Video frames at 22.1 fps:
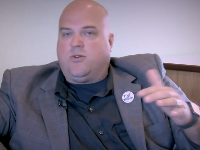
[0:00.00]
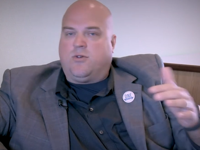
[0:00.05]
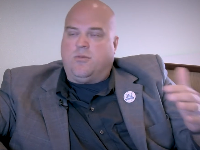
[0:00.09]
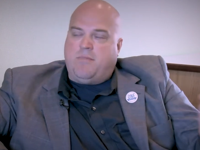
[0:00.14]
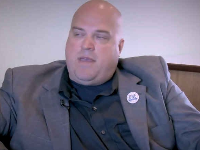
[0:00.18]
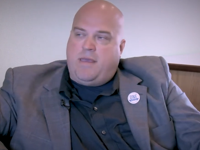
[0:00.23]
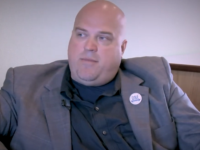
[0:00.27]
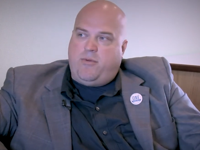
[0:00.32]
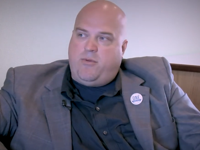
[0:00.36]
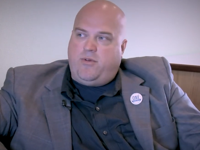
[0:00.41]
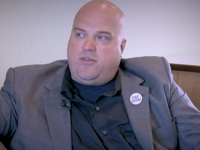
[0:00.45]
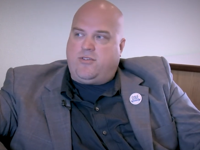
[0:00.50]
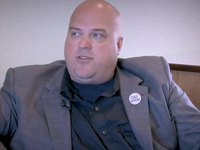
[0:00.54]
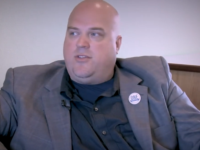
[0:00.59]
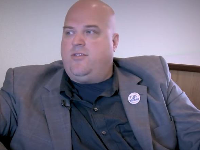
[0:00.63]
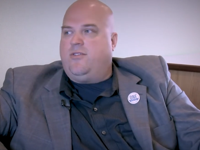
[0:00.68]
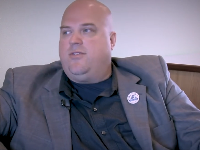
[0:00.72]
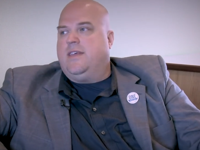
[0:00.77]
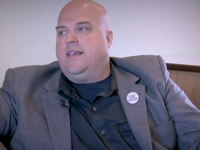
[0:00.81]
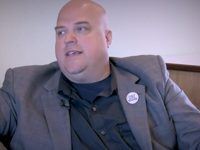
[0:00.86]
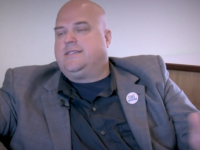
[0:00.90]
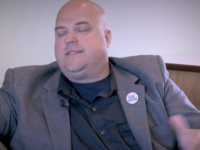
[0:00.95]
or maybe we should
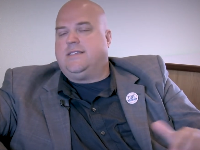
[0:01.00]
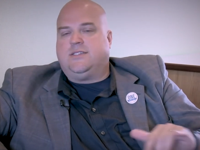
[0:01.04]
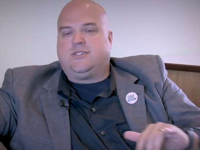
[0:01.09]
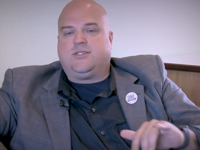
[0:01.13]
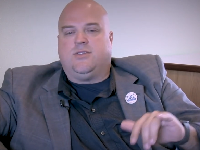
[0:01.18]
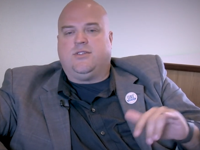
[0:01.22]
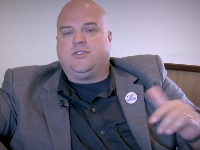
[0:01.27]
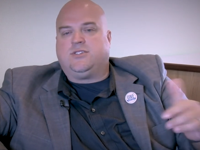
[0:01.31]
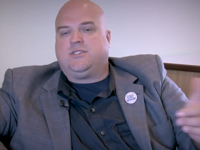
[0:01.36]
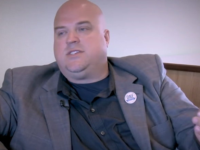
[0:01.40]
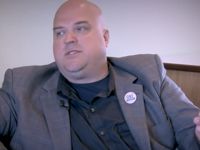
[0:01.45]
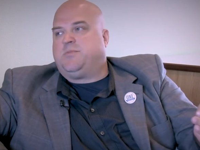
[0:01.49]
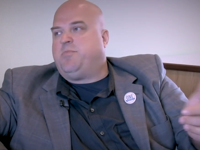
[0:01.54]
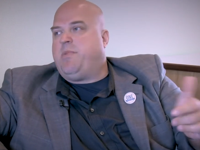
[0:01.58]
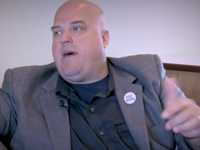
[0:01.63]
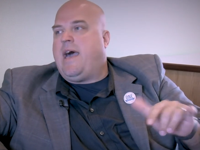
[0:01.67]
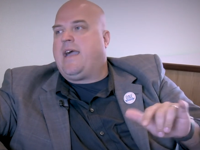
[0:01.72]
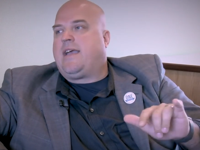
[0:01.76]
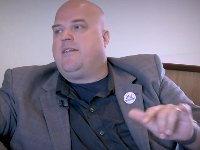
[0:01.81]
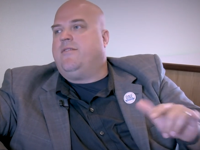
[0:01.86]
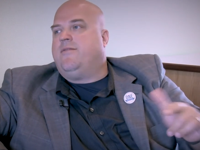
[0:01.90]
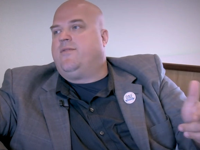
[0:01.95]
do this. And so there's this yeah.
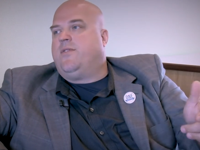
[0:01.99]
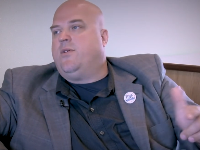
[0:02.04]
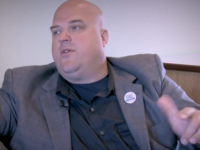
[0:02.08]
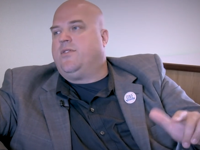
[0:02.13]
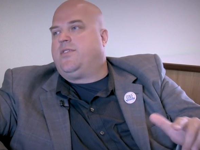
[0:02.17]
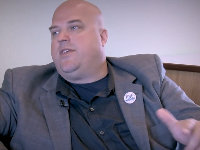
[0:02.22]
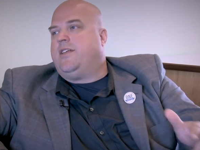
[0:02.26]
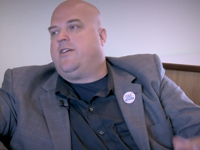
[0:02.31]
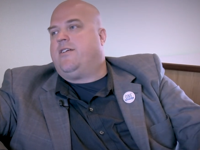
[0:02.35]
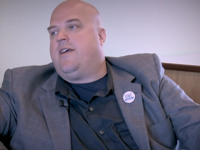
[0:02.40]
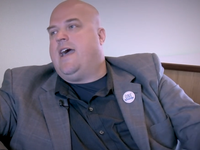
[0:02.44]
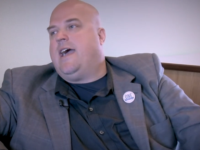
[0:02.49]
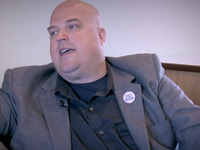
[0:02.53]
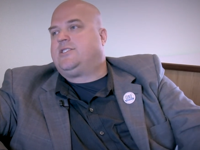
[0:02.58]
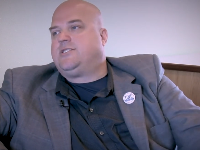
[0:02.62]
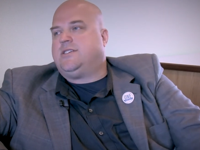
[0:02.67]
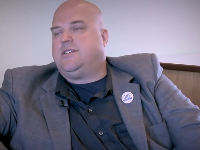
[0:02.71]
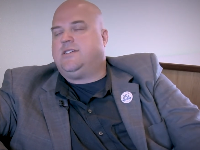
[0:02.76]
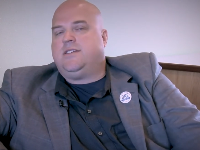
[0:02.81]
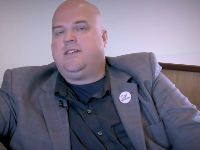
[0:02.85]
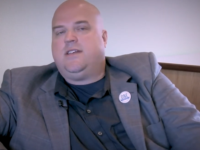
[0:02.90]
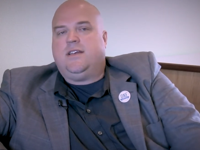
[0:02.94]
back and forth
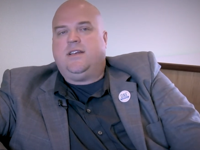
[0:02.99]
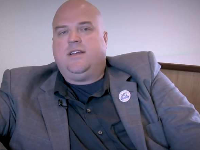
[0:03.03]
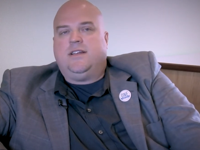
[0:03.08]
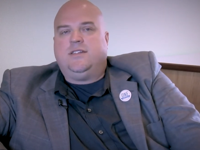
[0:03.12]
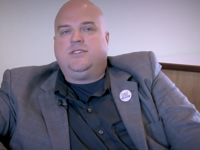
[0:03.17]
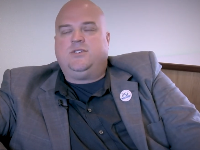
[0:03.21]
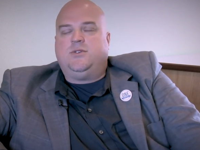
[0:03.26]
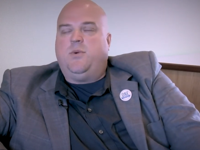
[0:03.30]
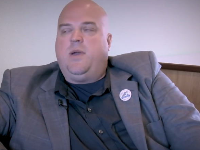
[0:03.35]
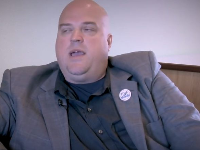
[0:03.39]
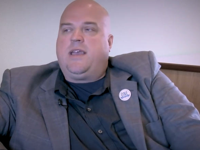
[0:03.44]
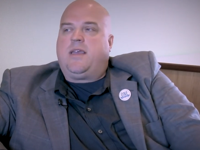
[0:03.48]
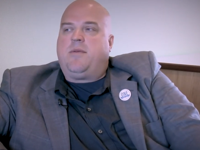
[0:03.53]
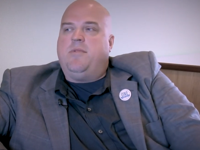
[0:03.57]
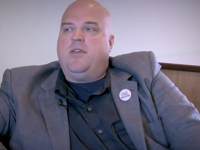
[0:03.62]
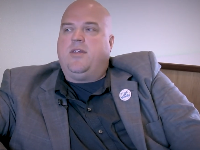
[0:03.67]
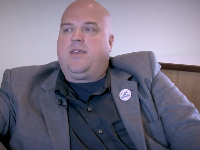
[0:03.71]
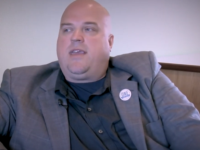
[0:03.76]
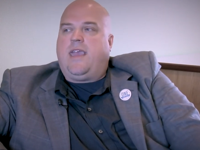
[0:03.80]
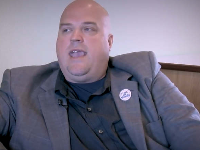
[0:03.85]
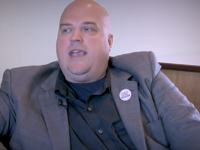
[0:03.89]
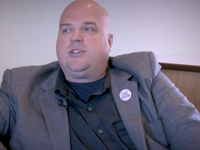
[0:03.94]
interaction, two way
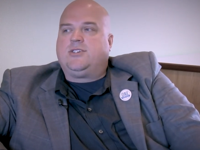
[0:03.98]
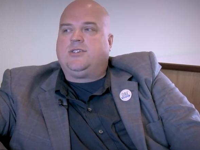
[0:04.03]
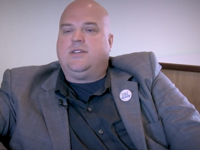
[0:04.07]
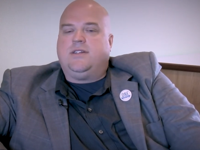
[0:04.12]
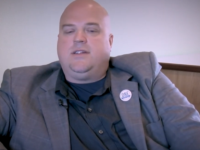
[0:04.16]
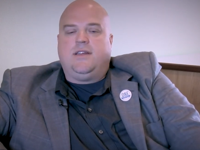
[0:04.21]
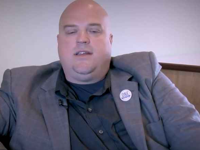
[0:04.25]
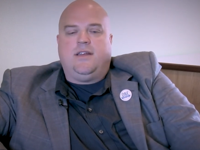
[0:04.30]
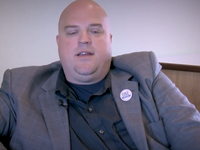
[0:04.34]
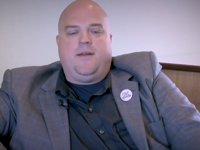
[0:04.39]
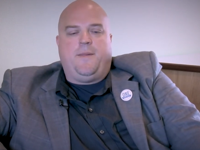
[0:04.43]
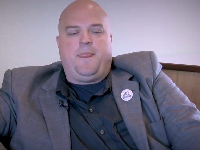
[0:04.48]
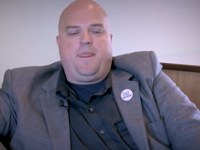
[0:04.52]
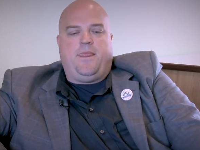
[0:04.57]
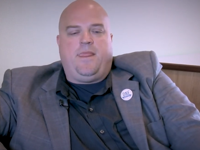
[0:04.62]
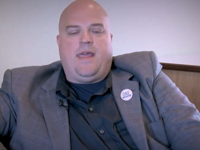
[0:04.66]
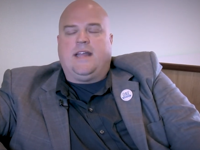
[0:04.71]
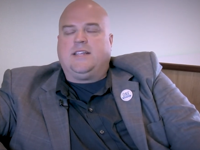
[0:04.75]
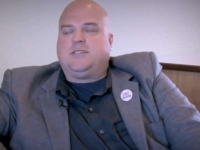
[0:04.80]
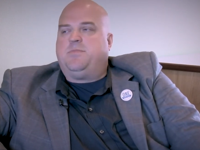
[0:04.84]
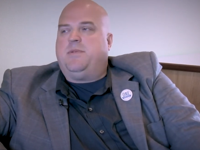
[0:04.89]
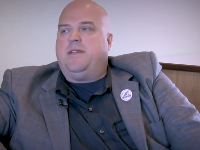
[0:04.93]
communication.
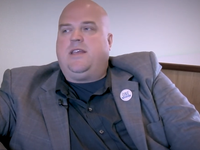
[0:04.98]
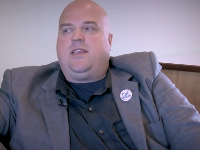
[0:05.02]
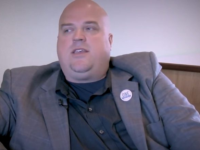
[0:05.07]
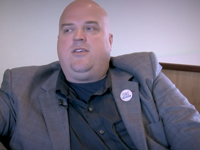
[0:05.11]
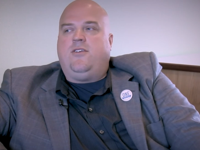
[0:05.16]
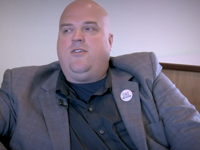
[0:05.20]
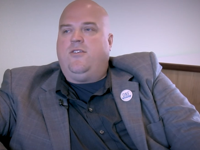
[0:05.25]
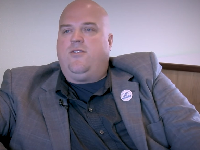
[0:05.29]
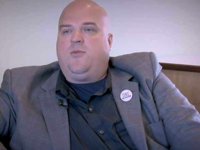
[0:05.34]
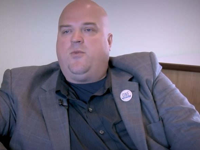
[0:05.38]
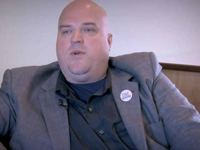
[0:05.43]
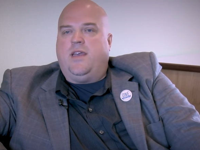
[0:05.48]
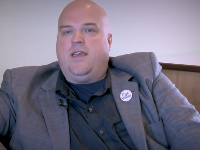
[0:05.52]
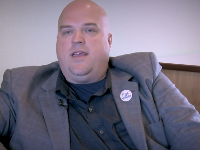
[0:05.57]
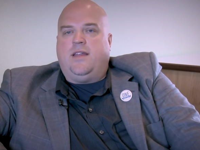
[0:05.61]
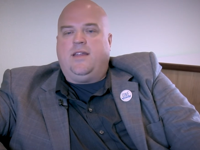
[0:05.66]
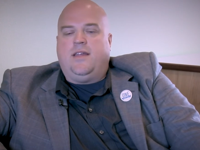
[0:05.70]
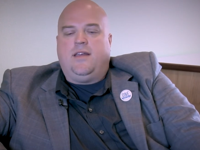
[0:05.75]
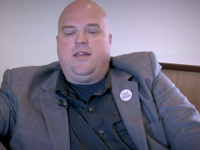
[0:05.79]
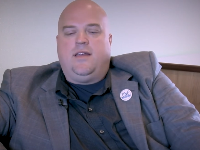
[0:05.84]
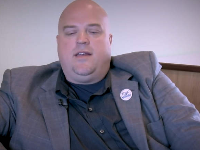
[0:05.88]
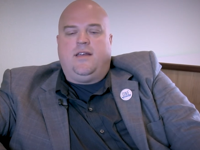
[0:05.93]
That's been a huge
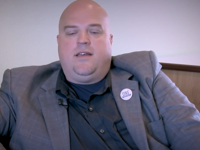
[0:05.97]
win.